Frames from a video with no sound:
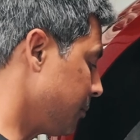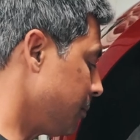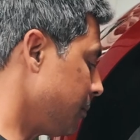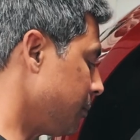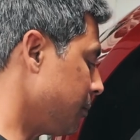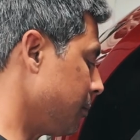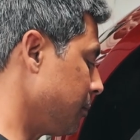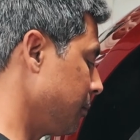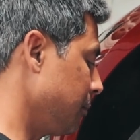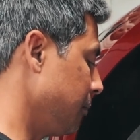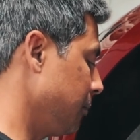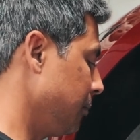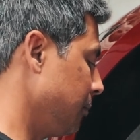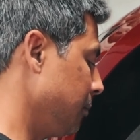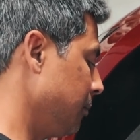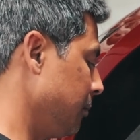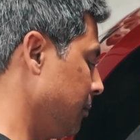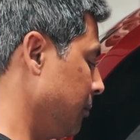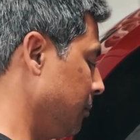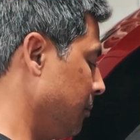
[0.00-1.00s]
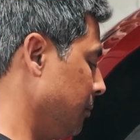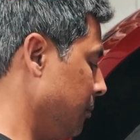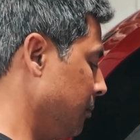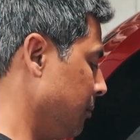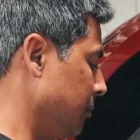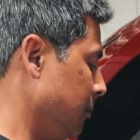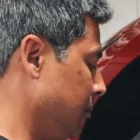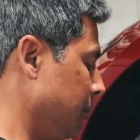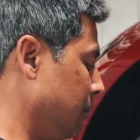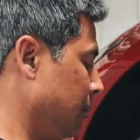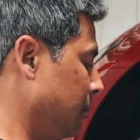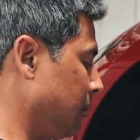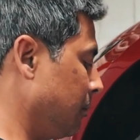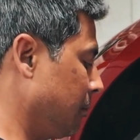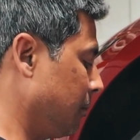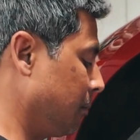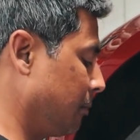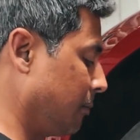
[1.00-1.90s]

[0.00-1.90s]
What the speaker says: (silence)